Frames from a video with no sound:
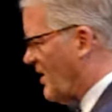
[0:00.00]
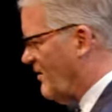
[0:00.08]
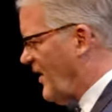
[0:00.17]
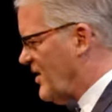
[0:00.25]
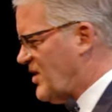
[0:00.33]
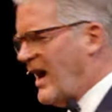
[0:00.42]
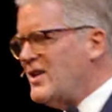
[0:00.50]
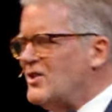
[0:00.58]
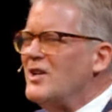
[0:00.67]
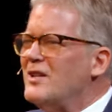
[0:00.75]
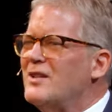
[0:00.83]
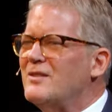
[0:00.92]
to confess. I
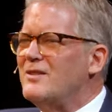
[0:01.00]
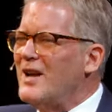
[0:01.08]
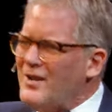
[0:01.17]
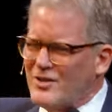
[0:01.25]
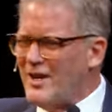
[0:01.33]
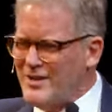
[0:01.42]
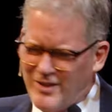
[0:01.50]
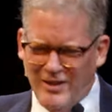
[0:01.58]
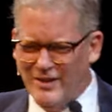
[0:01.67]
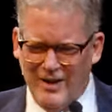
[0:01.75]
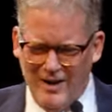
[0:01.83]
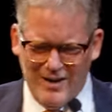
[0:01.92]
did it. Yes, I
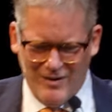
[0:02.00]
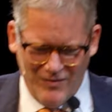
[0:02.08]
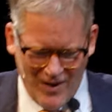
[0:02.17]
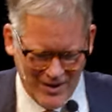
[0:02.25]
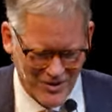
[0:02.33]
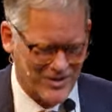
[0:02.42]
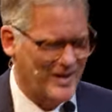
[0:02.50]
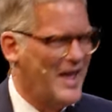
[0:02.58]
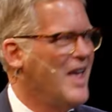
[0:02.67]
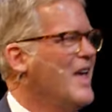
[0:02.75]
did it. I confess.